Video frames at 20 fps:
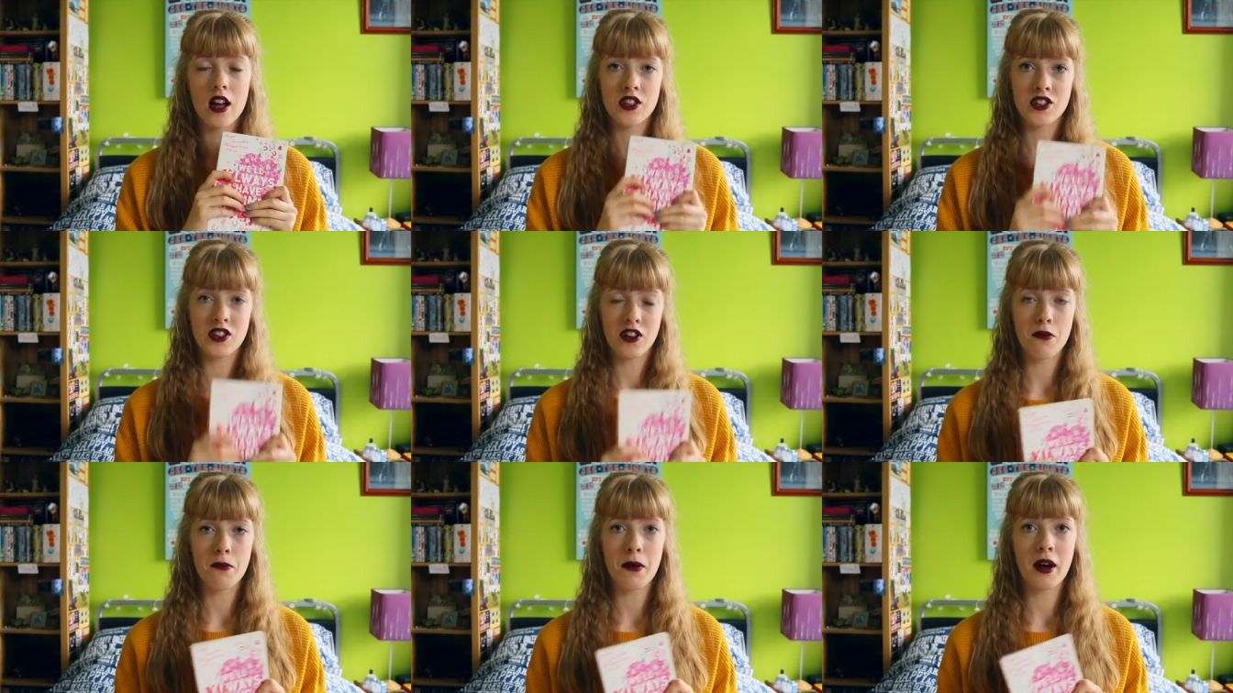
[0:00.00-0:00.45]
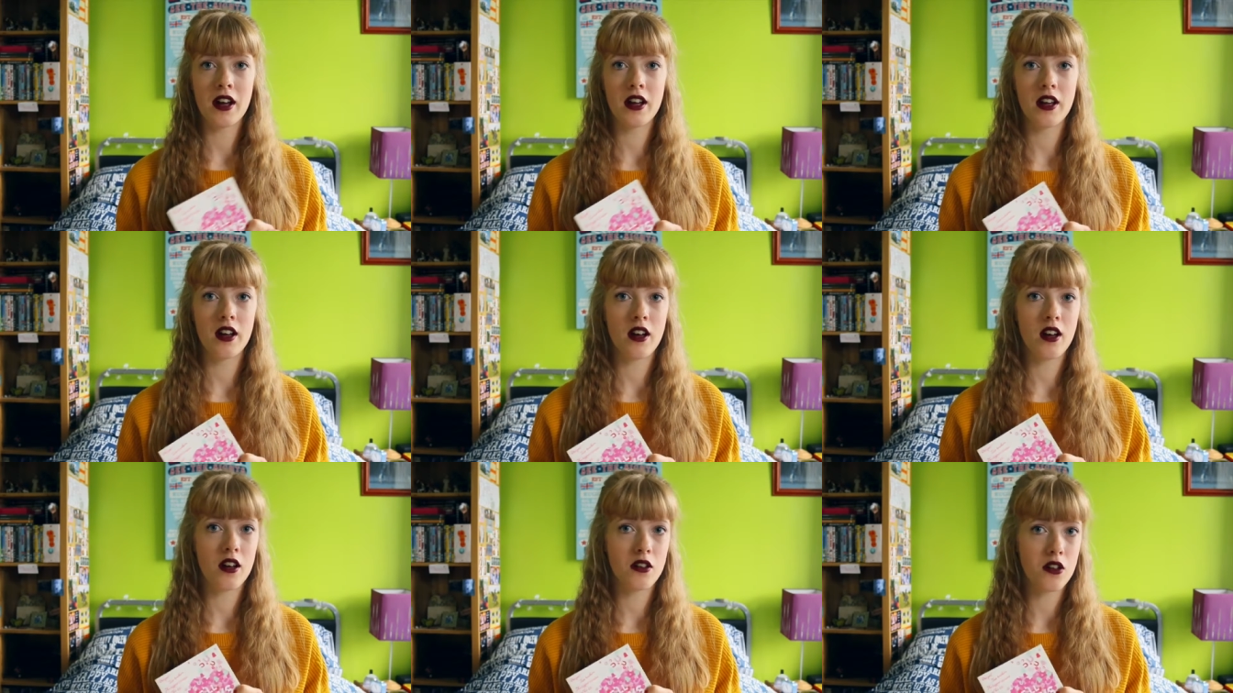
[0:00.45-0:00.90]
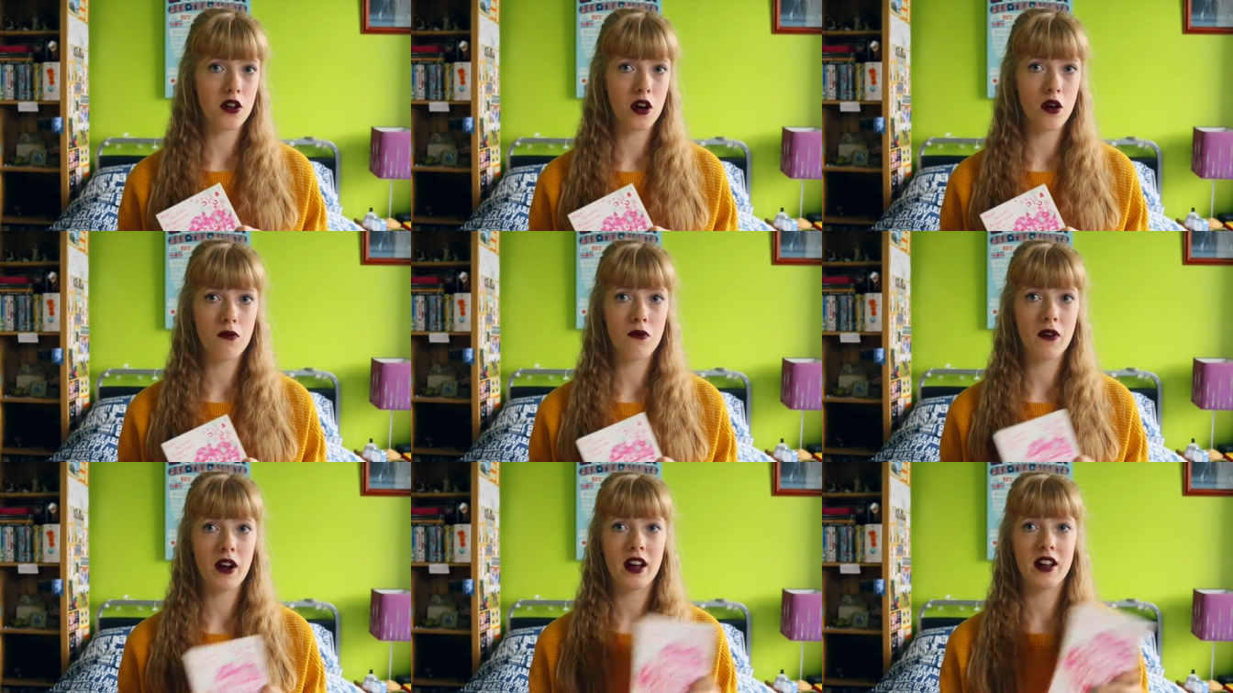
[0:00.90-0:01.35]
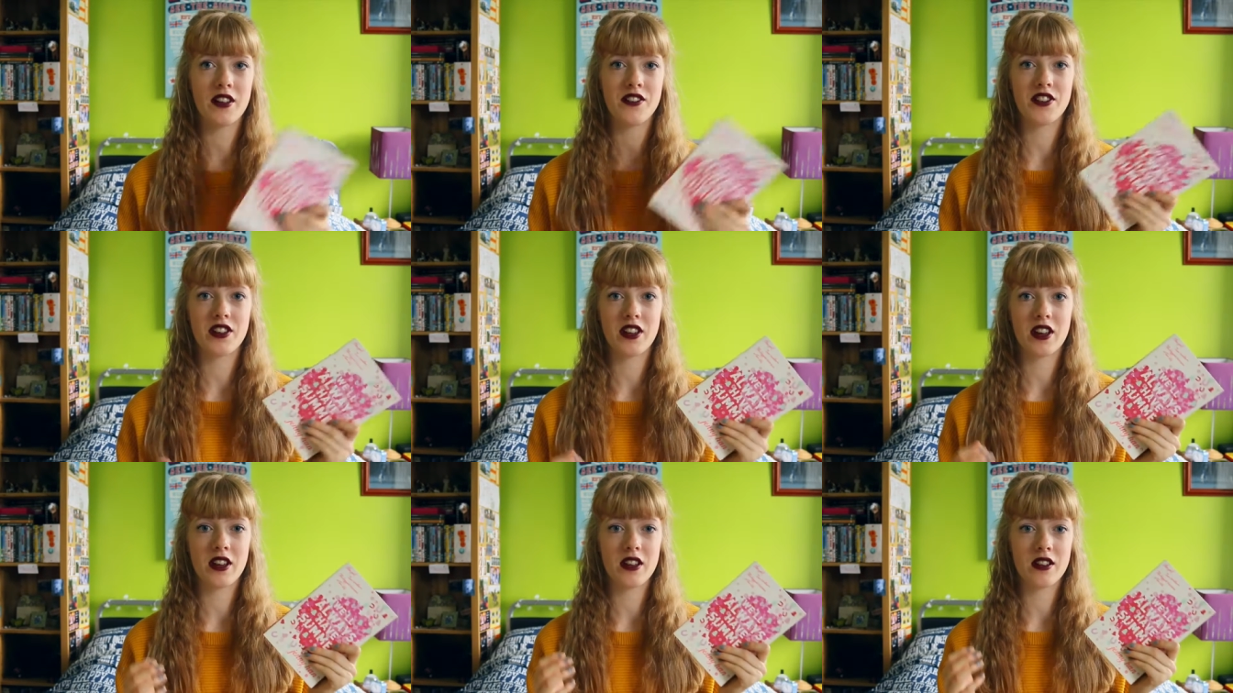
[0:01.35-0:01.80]
Jeremiah and
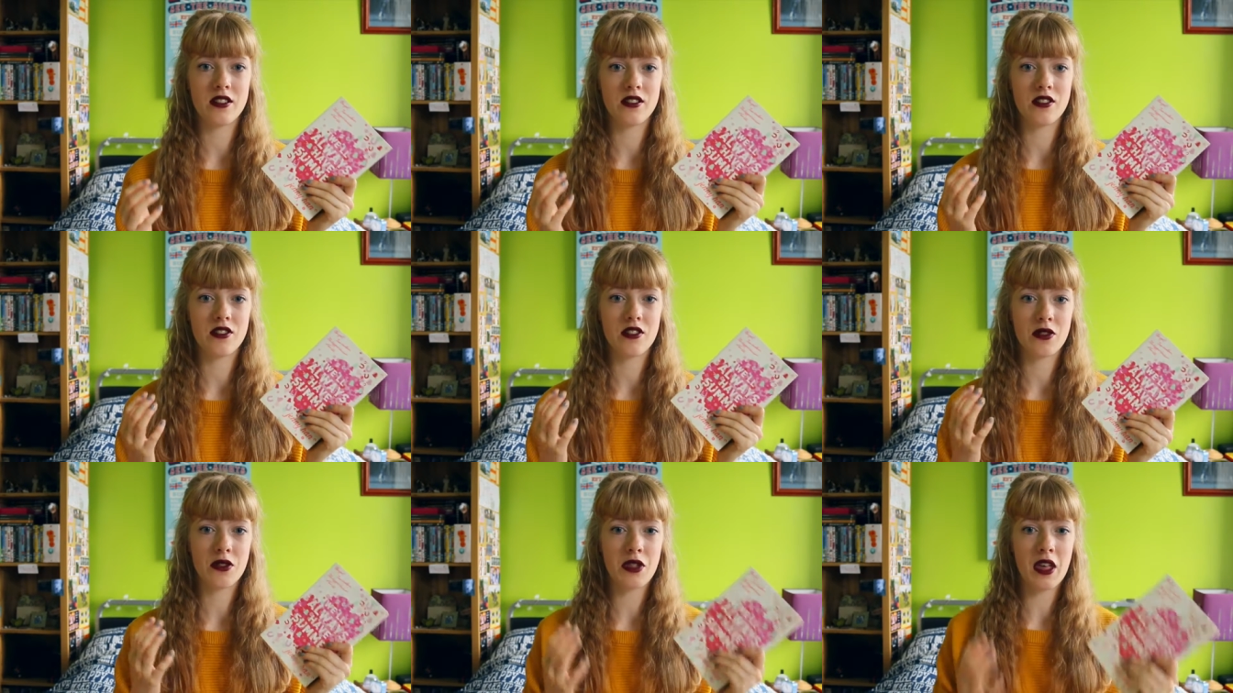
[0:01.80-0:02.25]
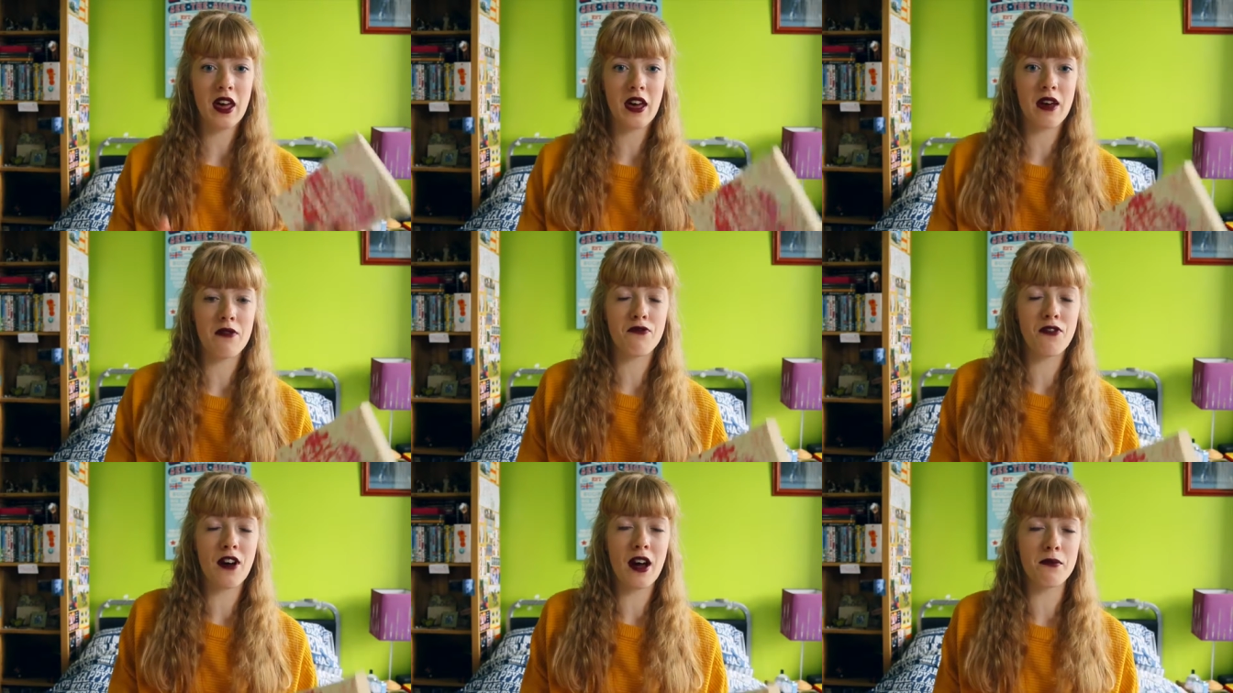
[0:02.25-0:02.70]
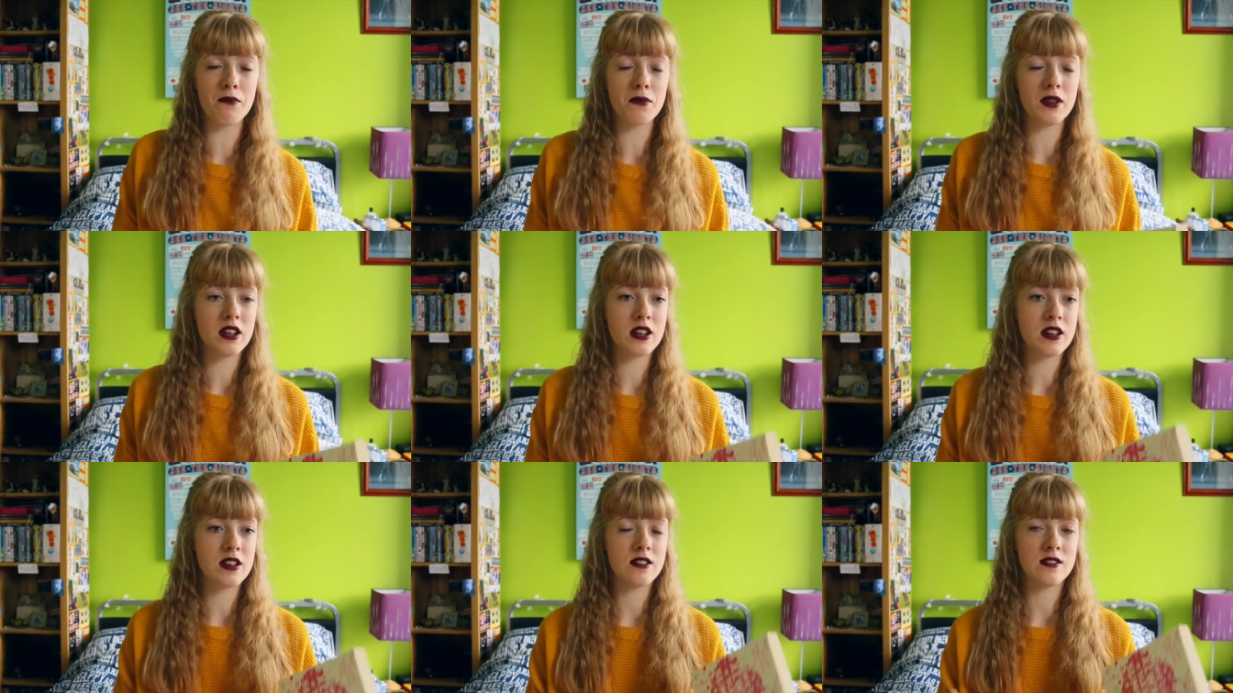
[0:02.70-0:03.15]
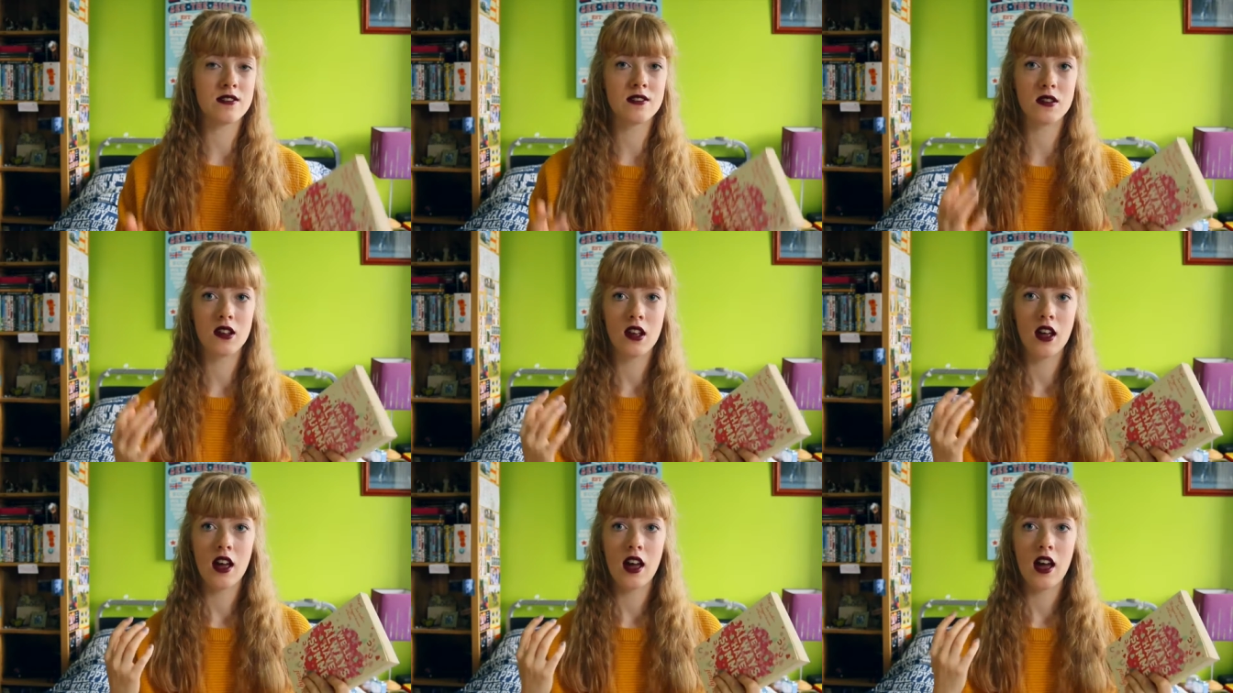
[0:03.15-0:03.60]
Conrad, and their families